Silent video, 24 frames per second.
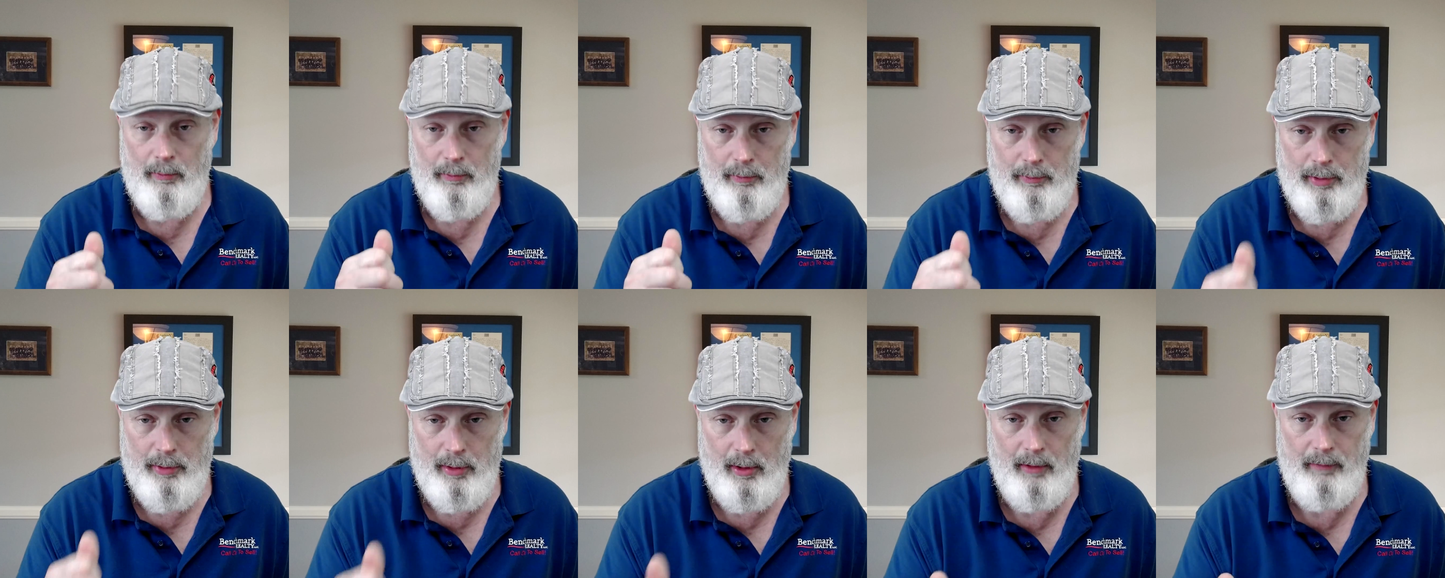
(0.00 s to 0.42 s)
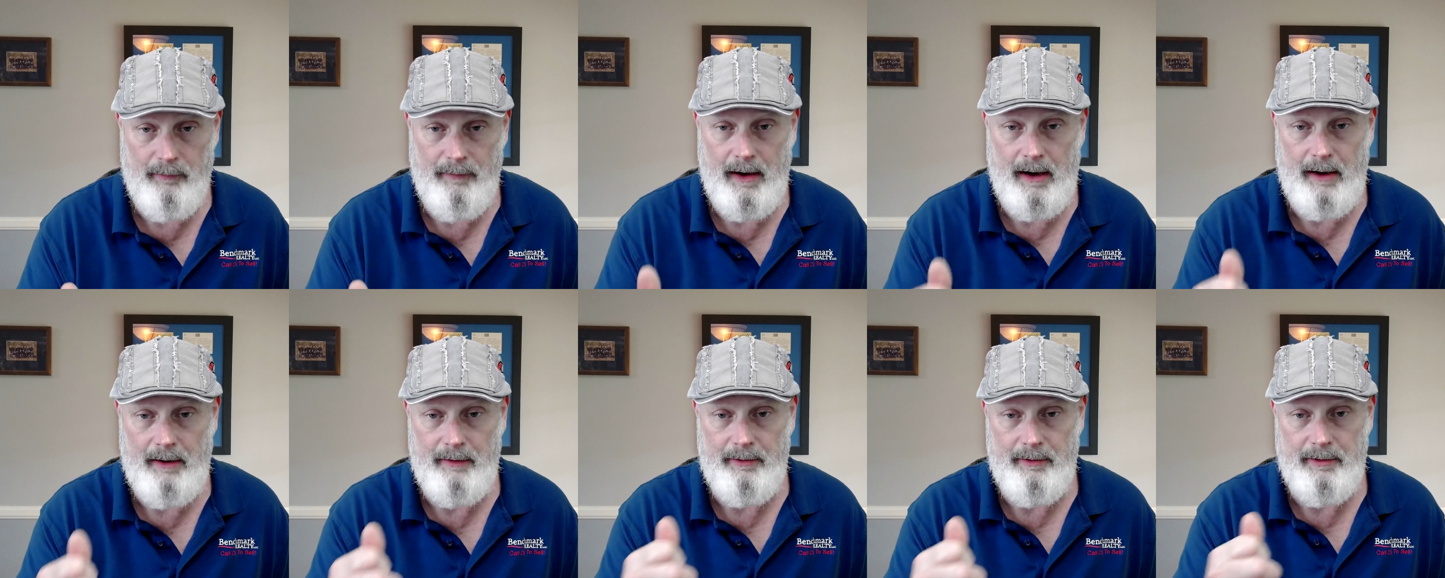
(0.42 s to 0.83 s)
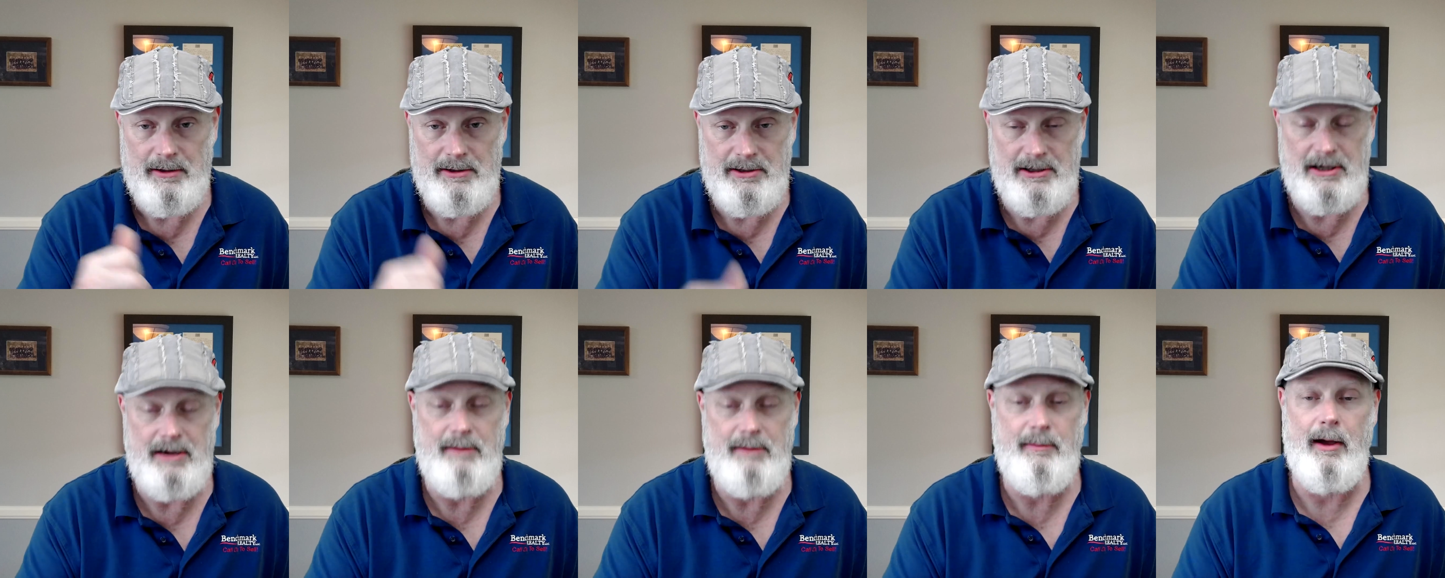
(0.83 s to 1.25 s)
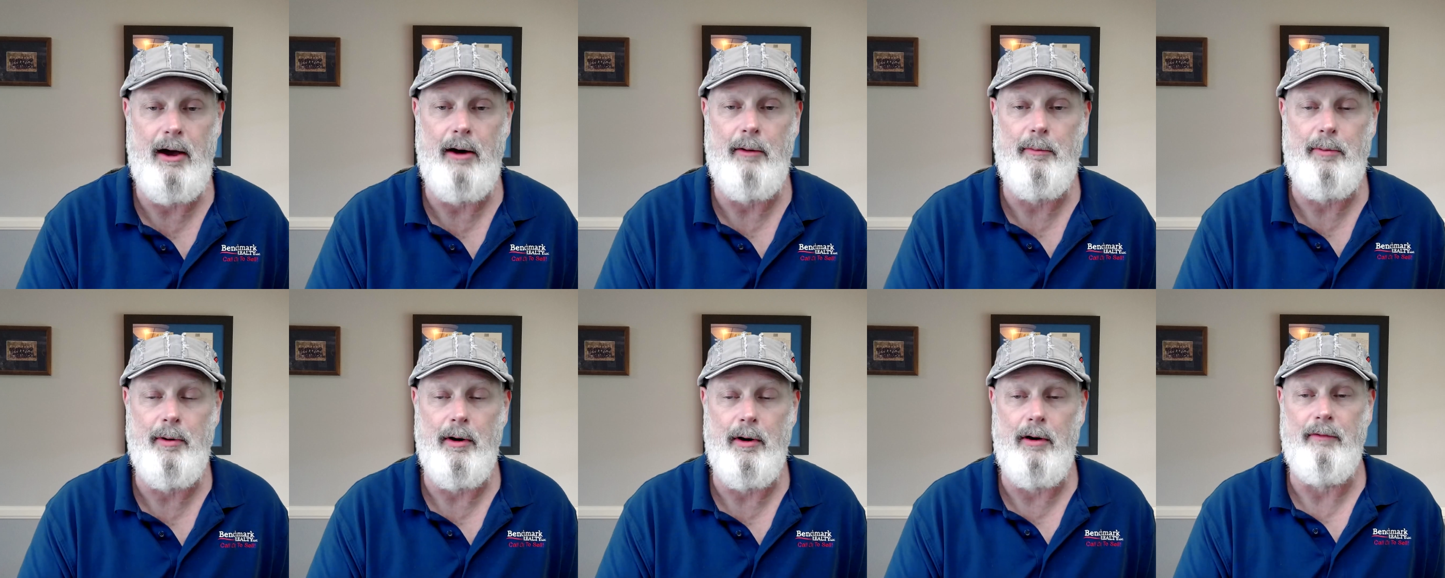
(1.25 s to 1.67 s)
profile, the Gmail
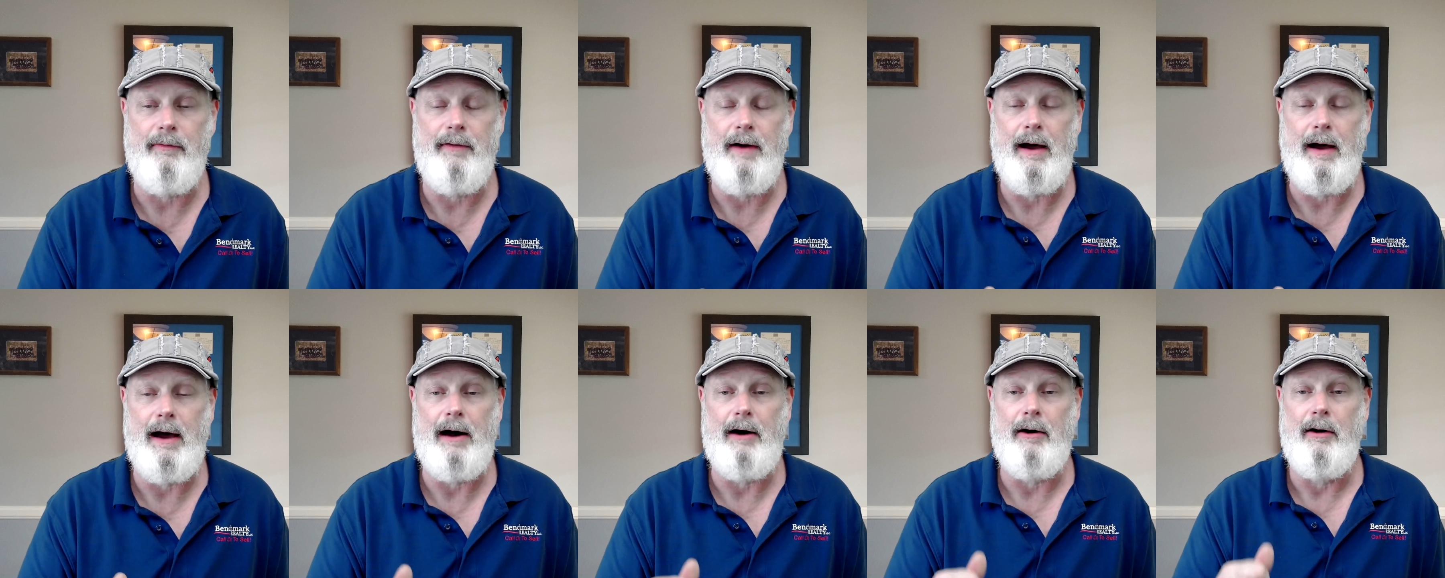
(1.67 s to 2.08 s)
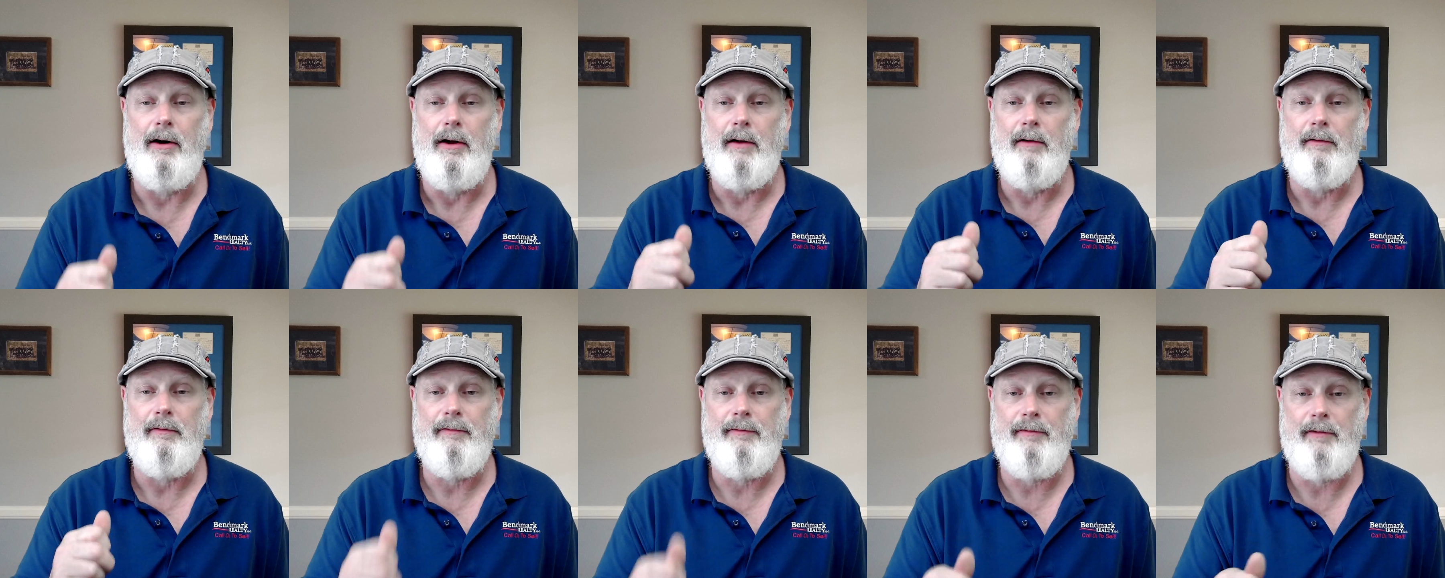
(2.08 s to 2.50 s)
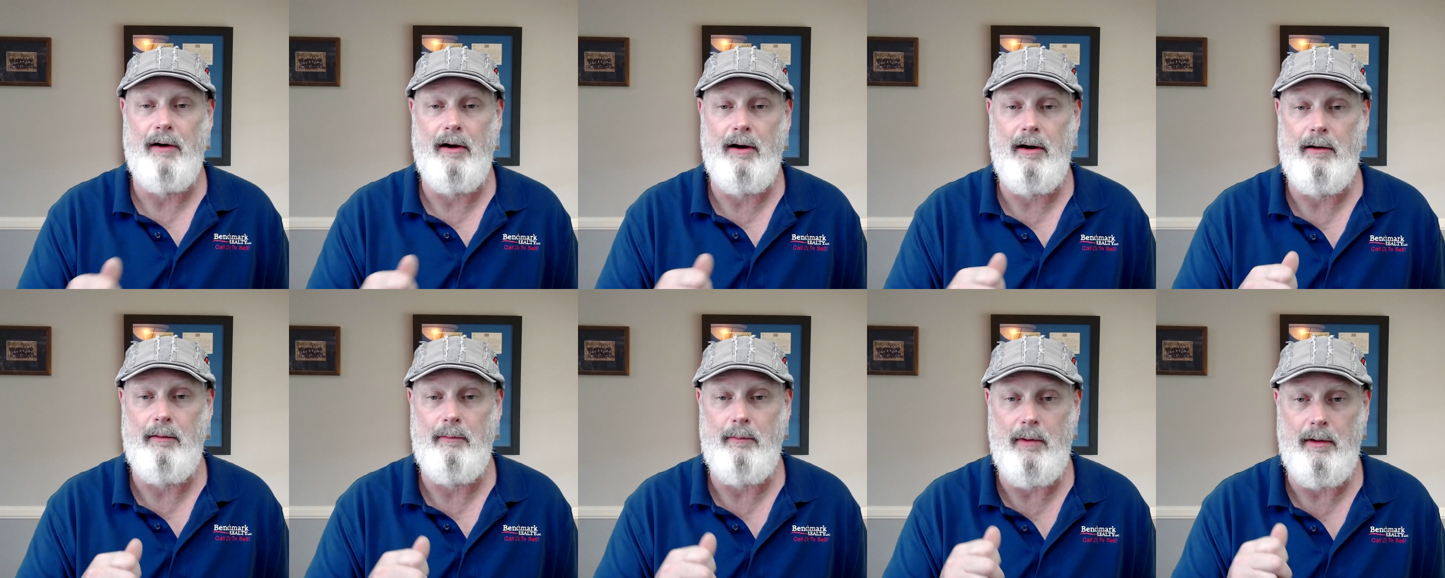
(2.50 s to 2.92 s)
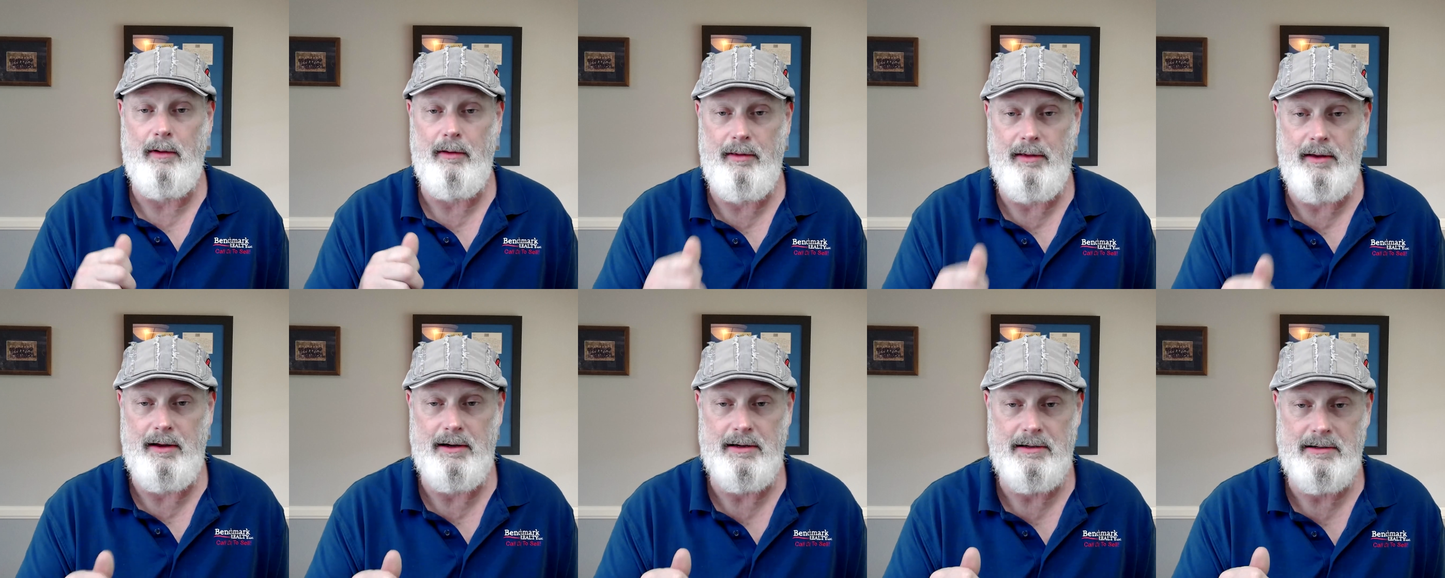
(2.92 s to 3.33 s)
profile from
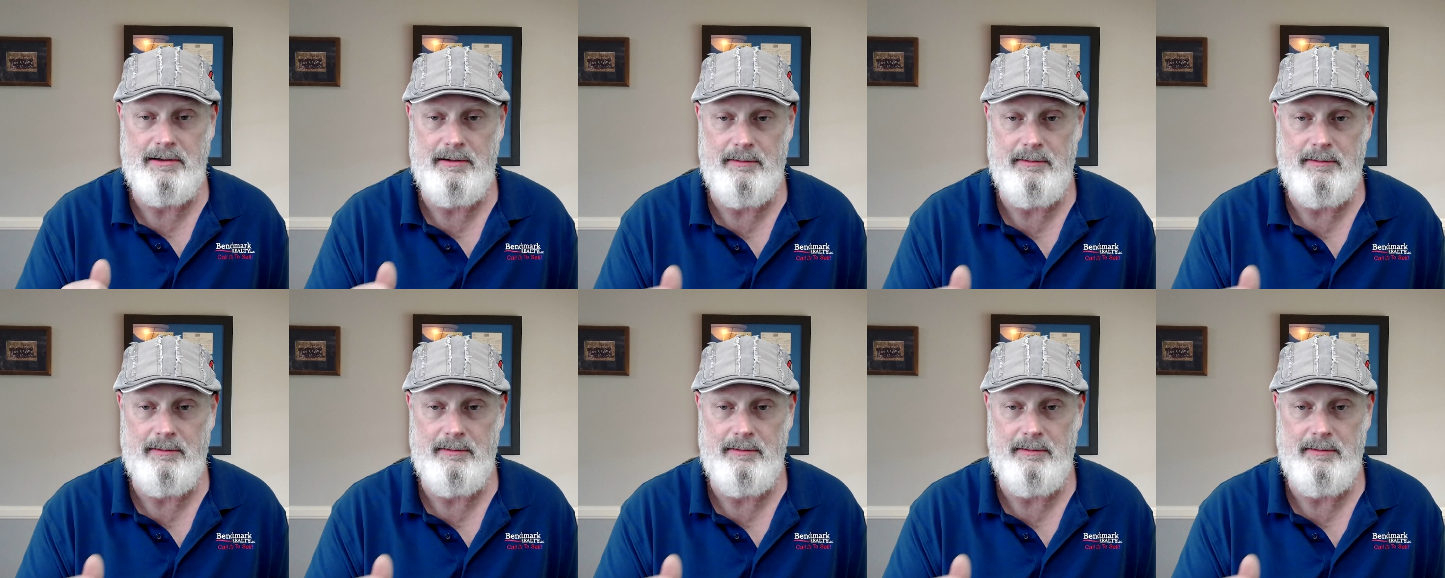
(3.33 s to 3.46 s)
this